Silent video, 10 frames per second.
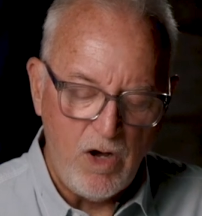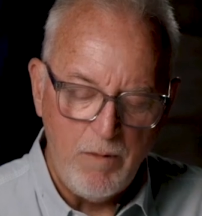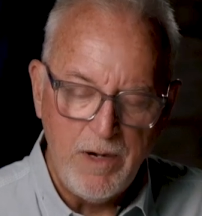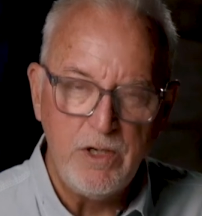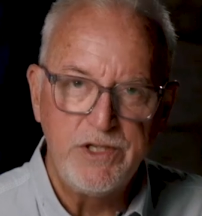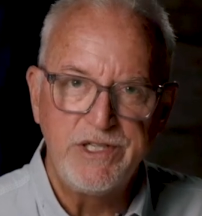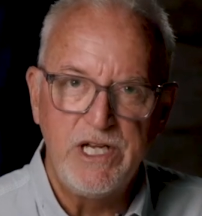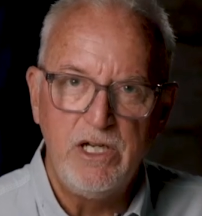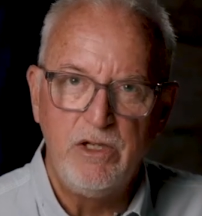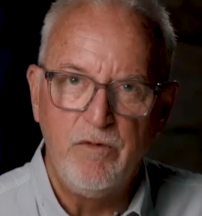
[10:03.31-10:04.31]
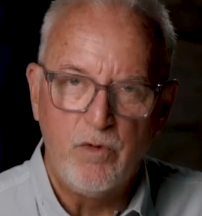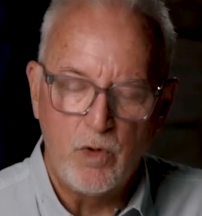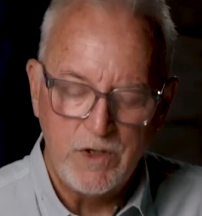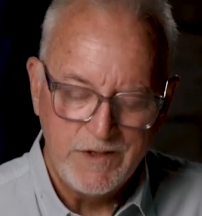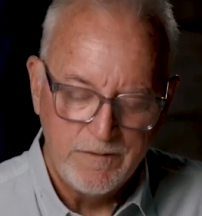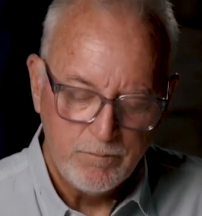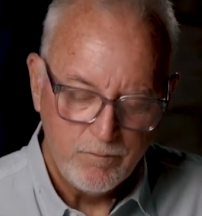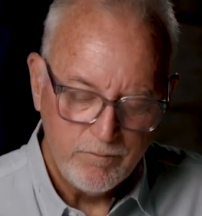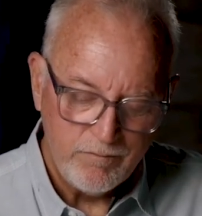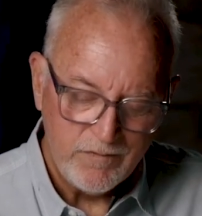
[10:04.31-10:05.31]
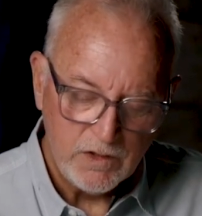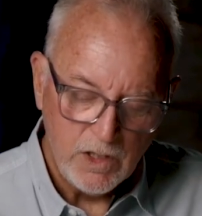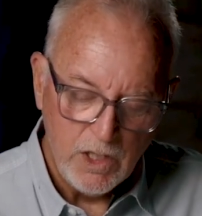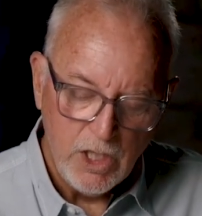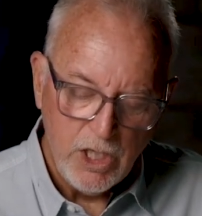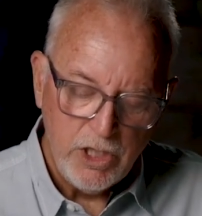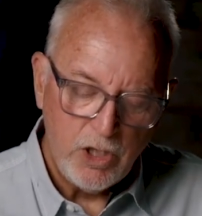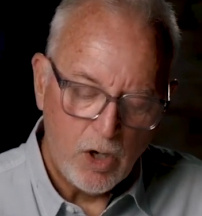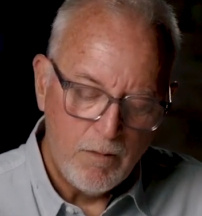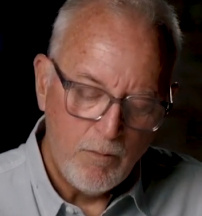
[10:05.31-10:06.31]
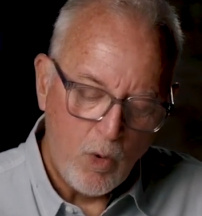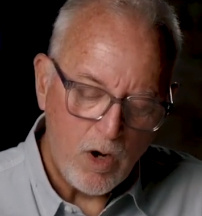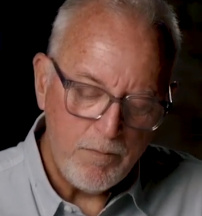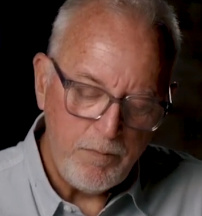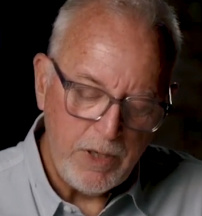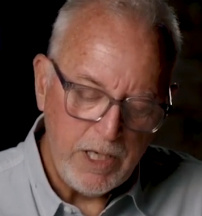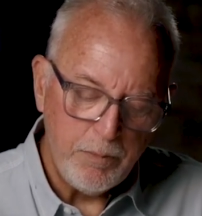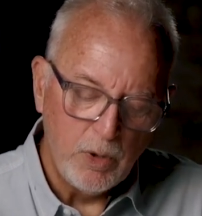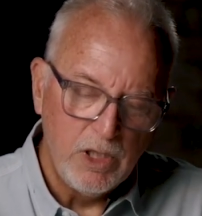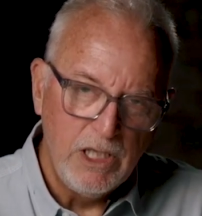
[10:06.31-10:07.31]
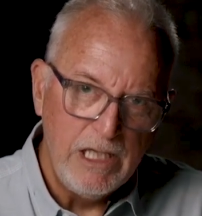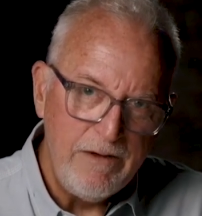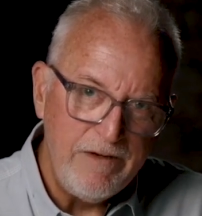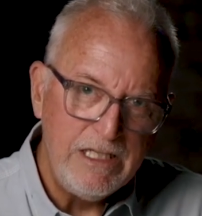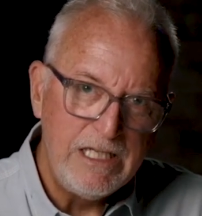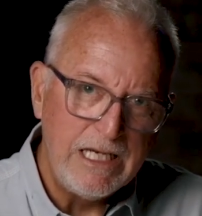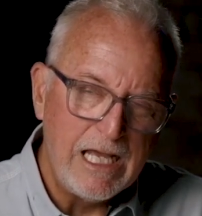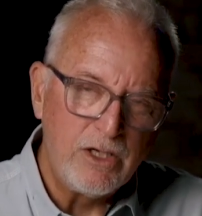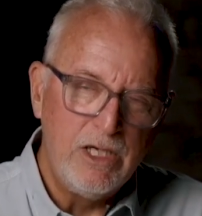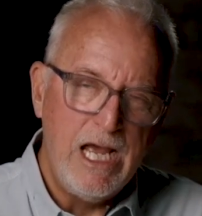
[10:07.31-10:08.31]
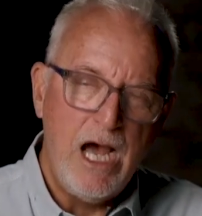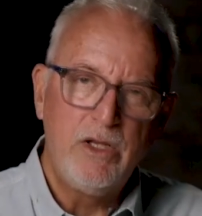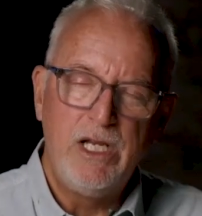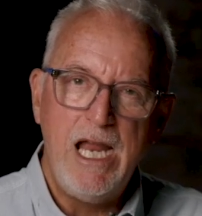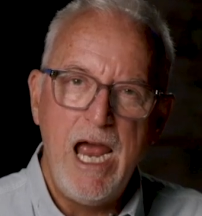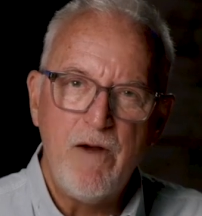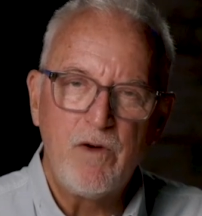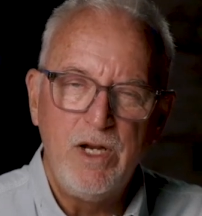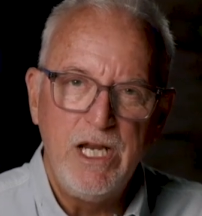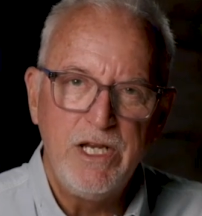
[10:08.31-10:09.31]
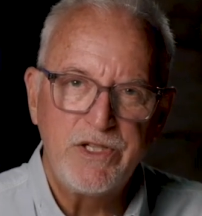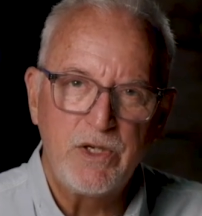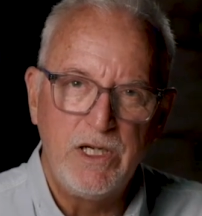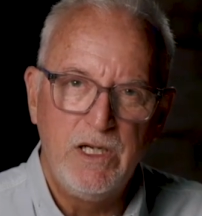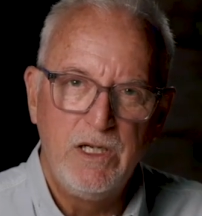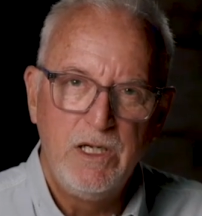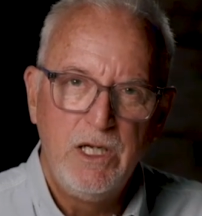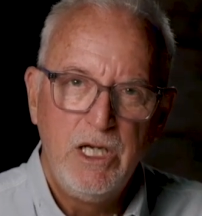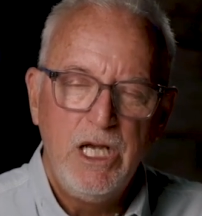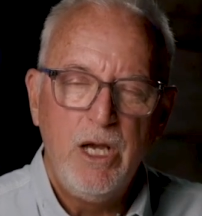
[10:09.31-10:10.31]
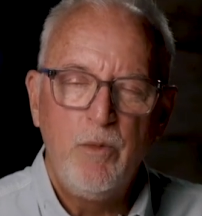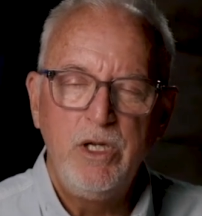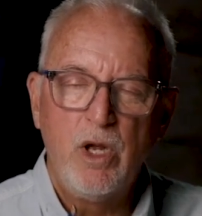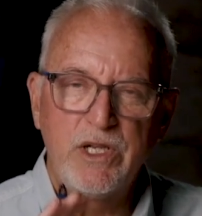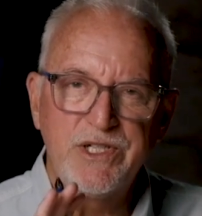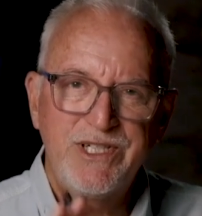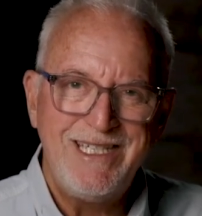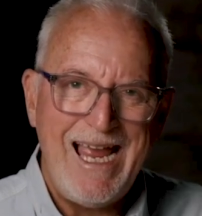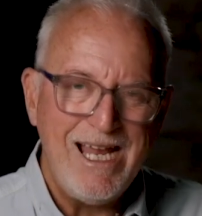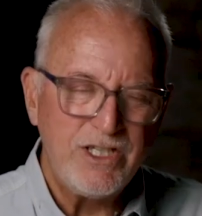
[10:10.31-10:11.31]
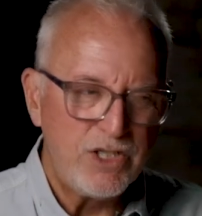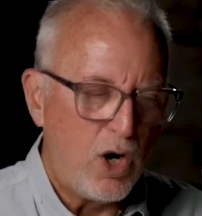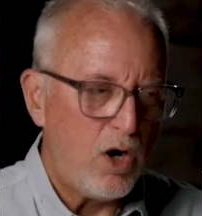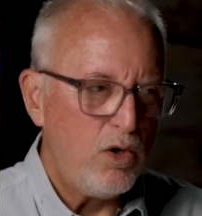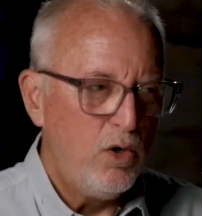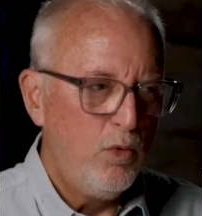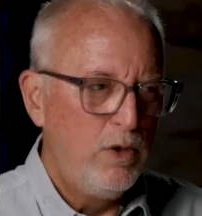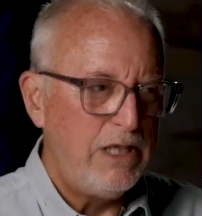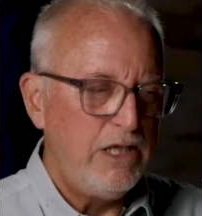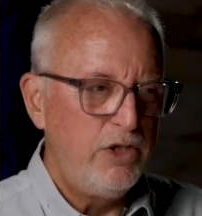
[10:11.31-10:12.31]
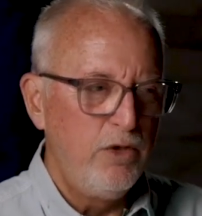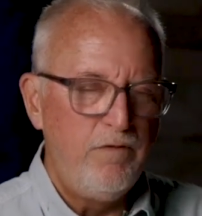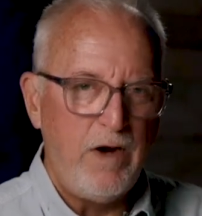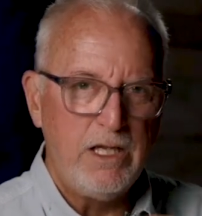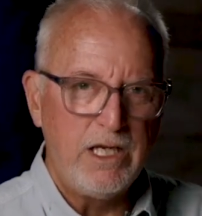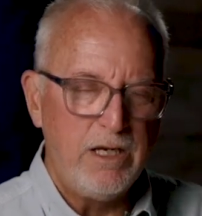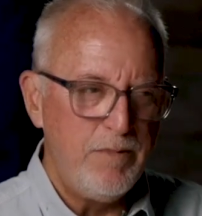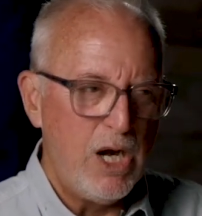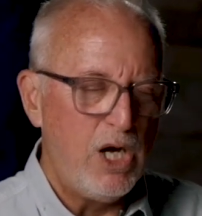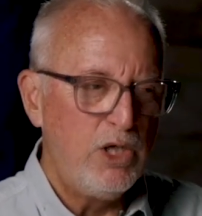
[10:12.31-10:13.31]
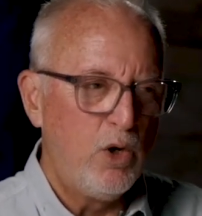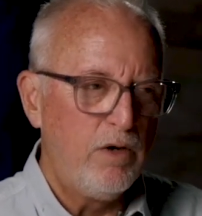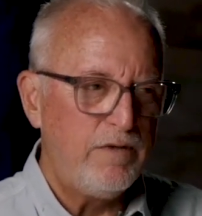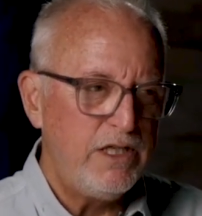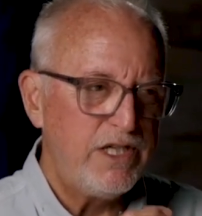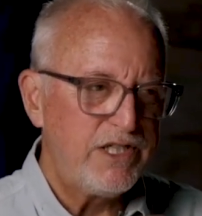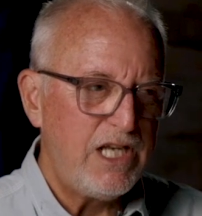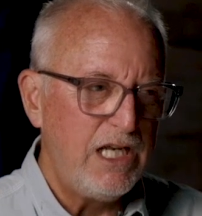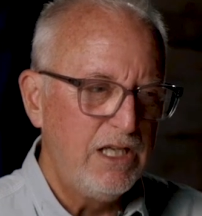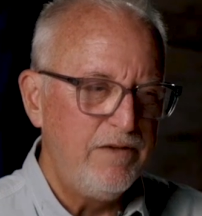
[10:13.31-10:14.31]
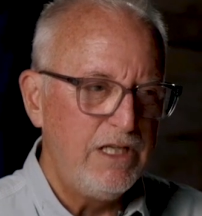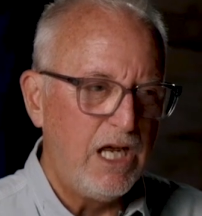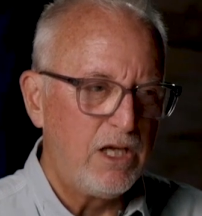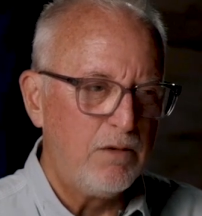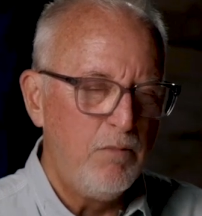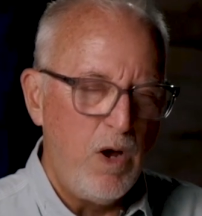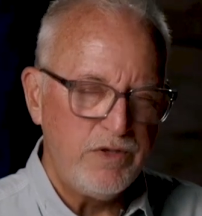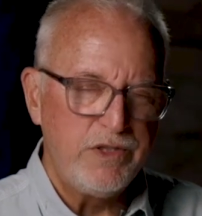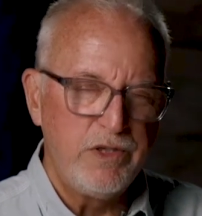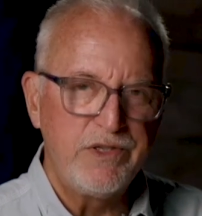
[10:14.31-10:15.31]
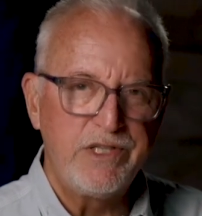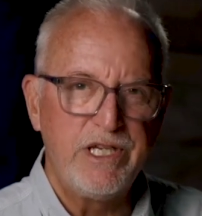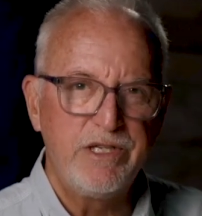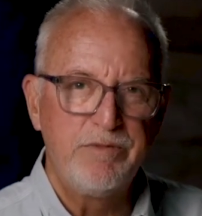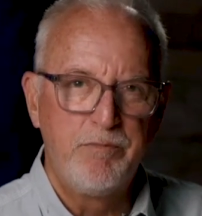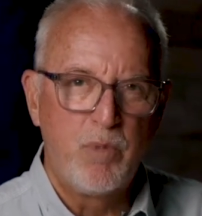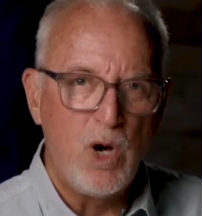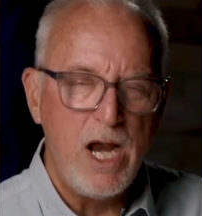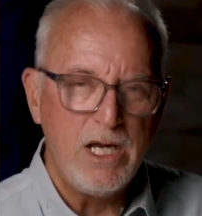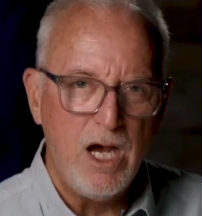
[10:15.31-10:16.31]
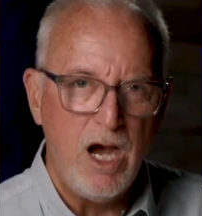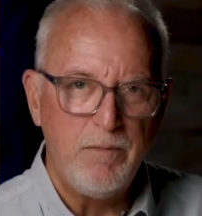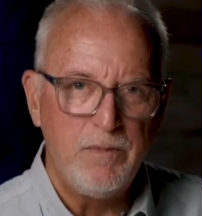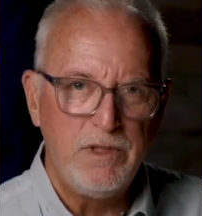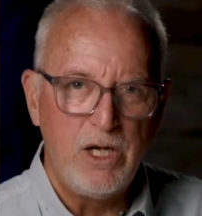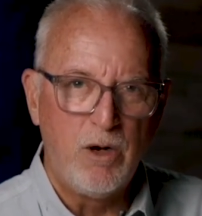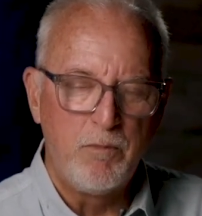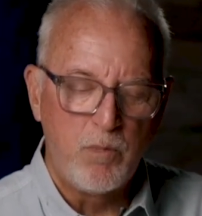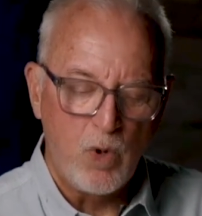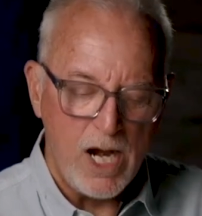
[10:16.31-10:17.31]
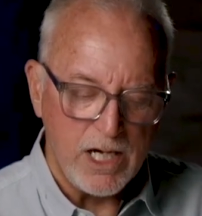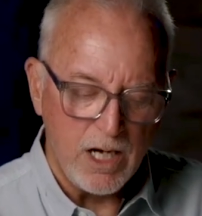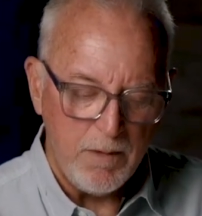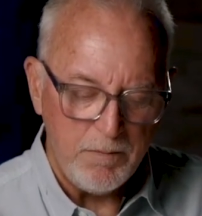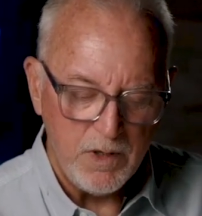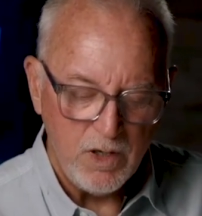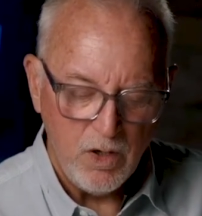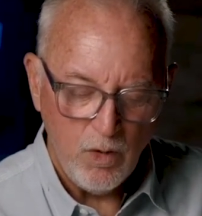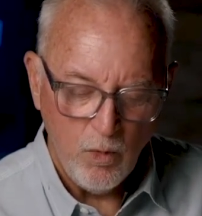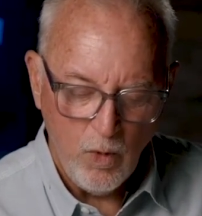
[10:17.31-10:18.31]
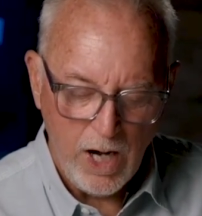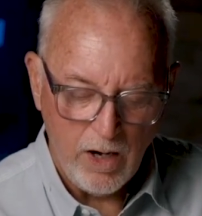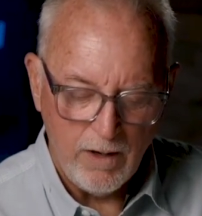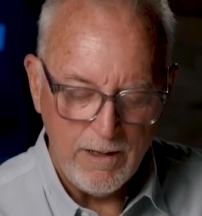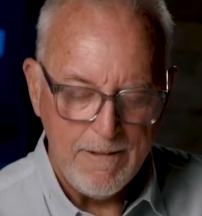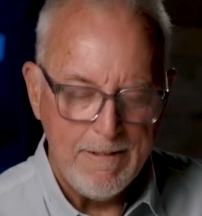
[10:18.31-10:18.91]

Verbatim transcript: all marriages end in divorce. There are more people living together now than ever in history. And we know the stats are when they do finally get married or if they just stay living together, most of those things break up and they don't break up well.